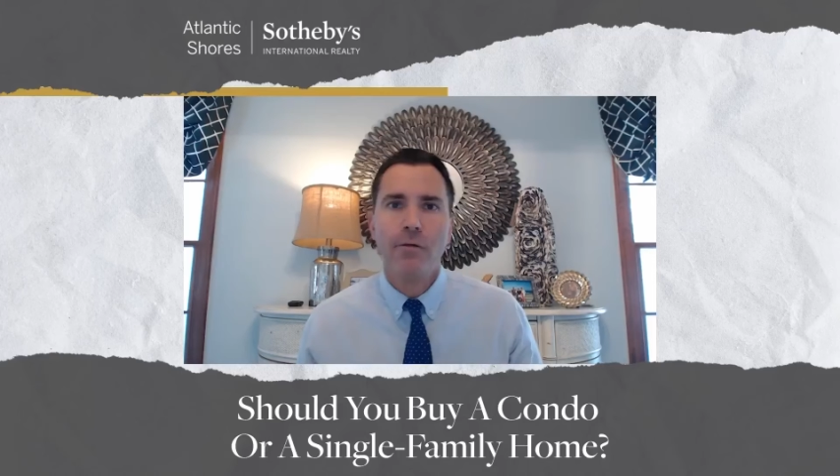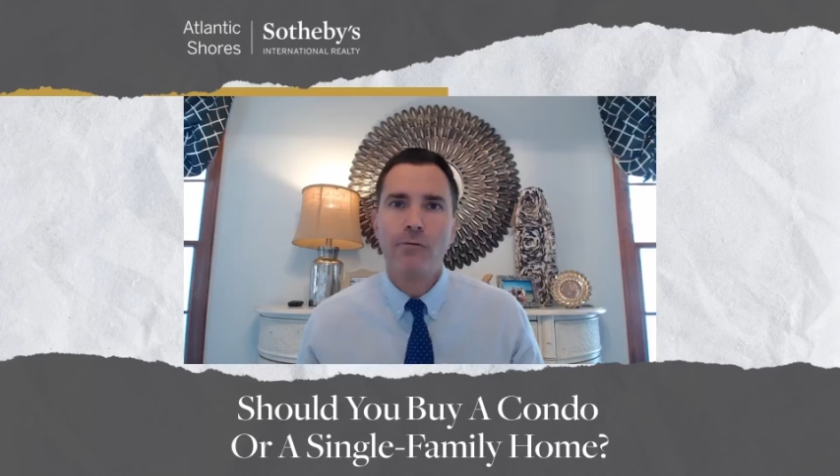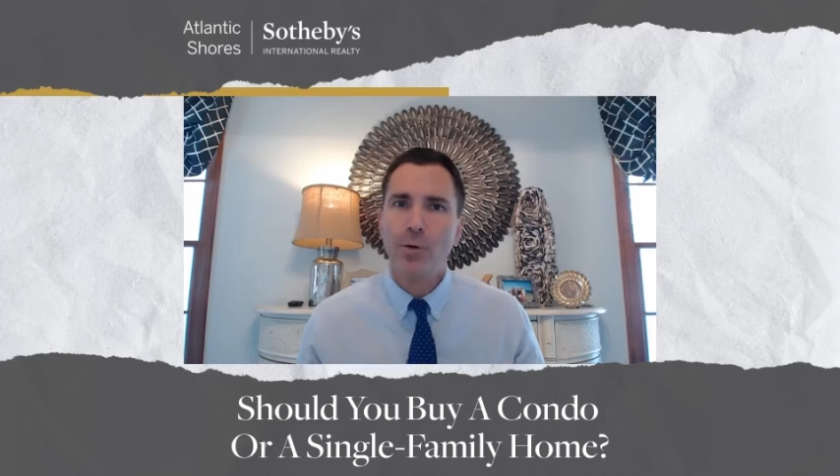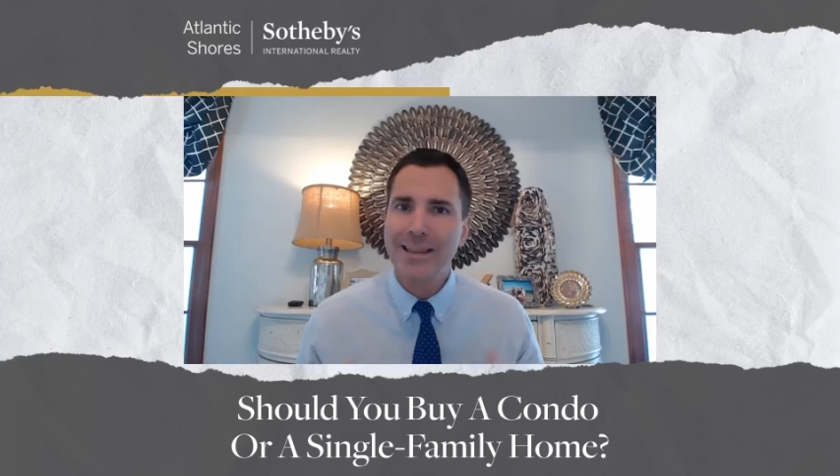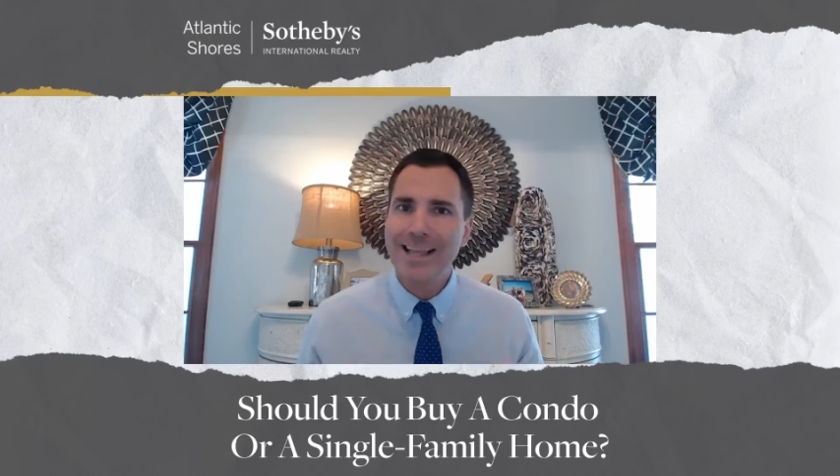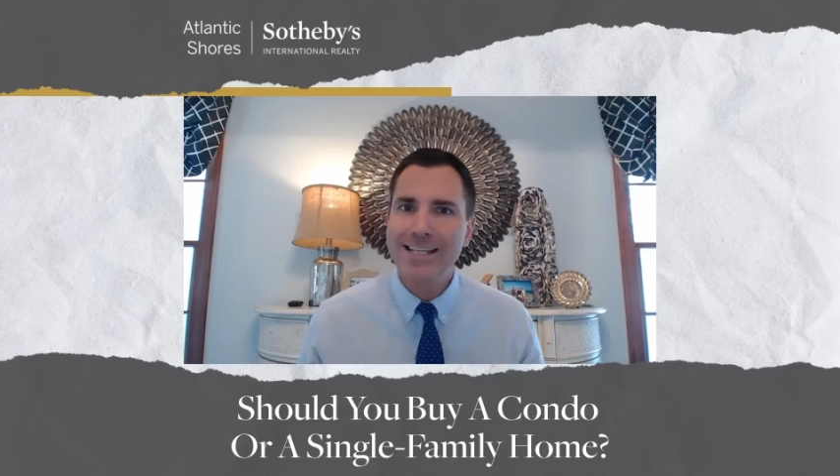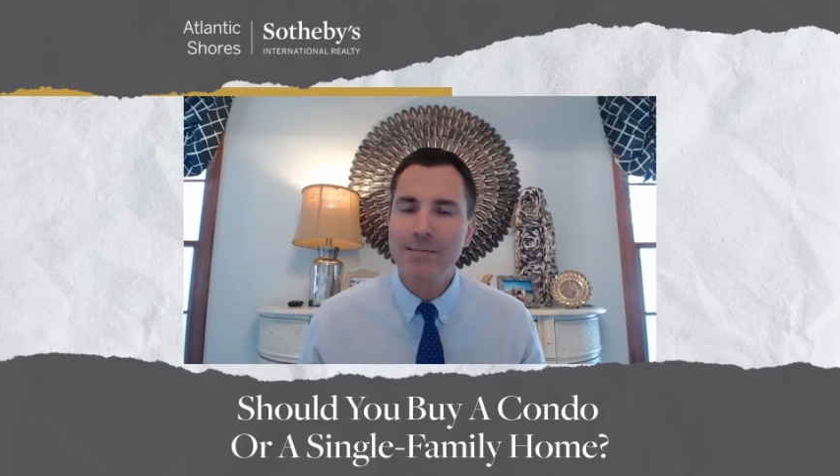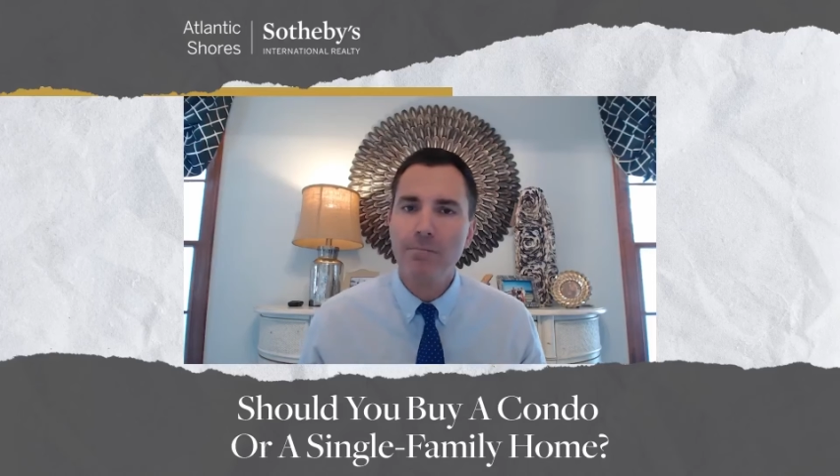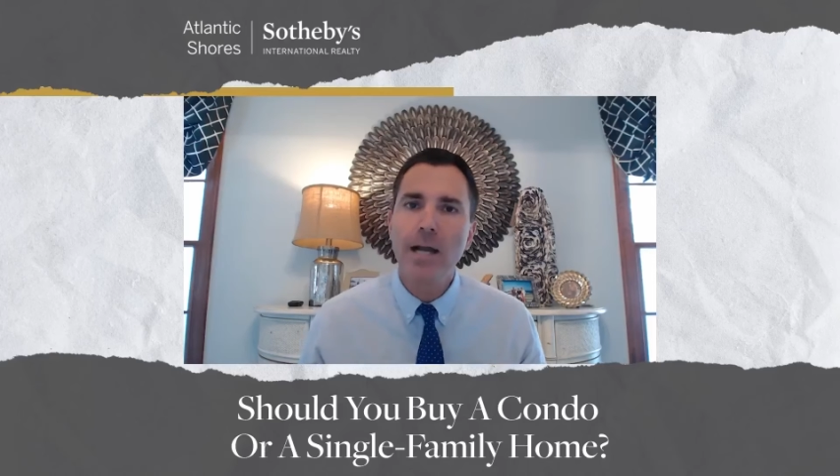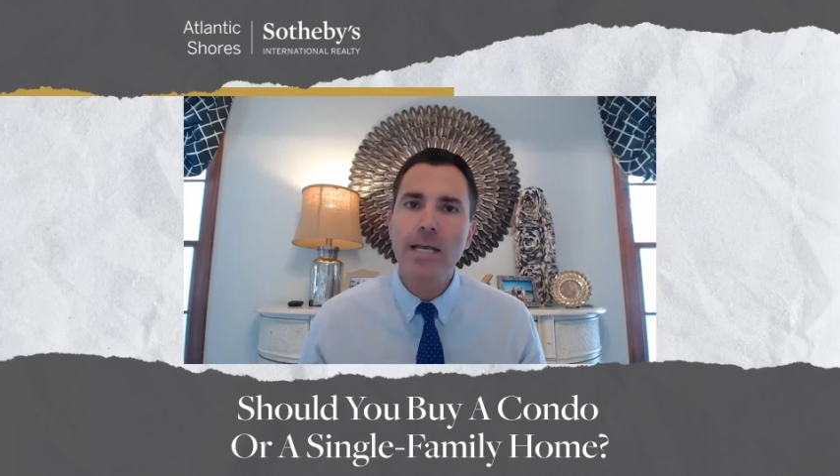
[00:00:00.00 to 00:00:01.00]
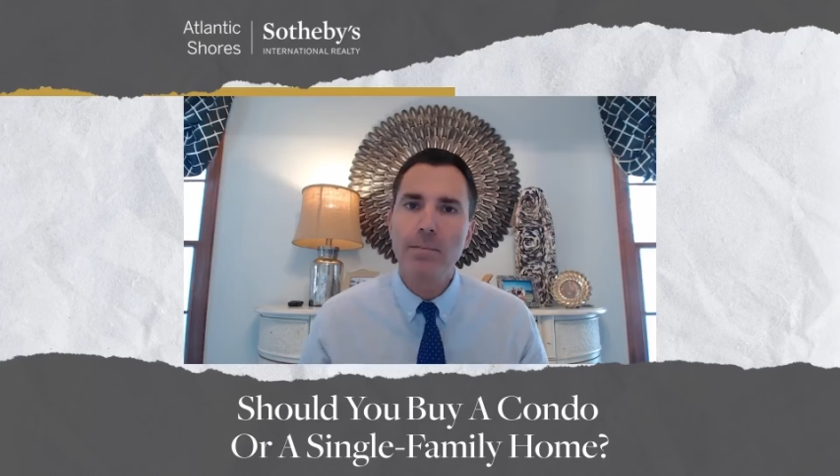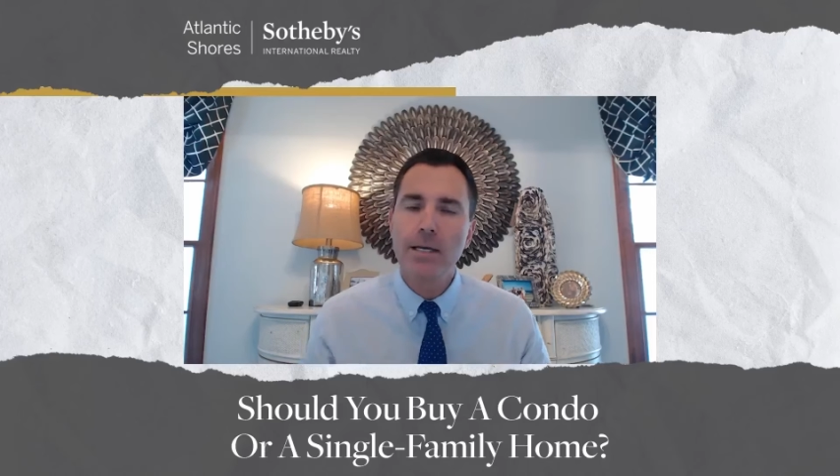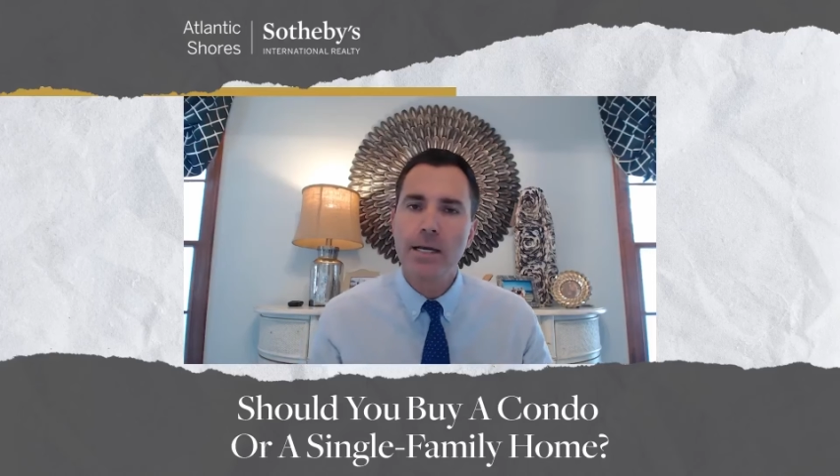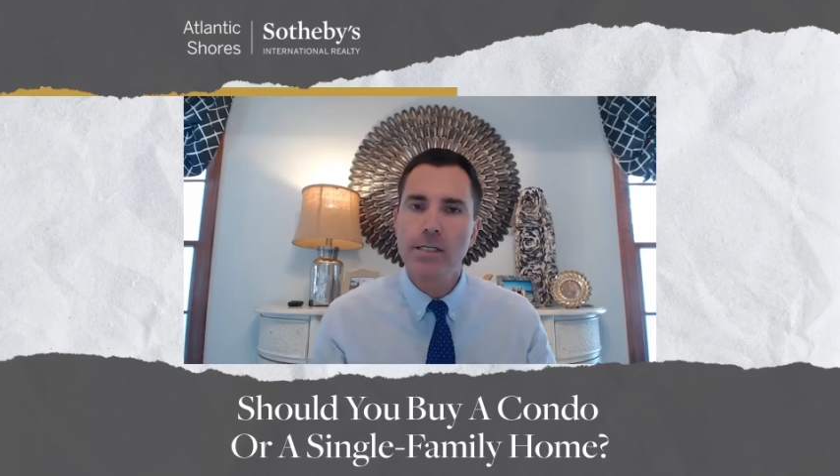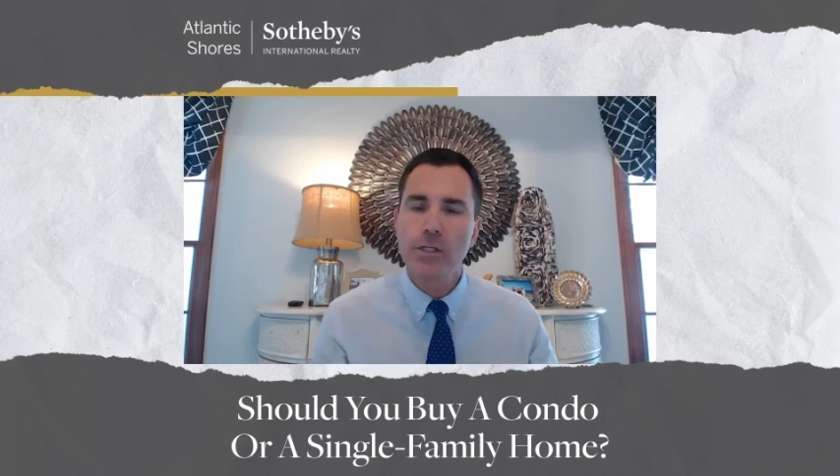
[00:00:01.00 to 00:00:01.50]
for less money because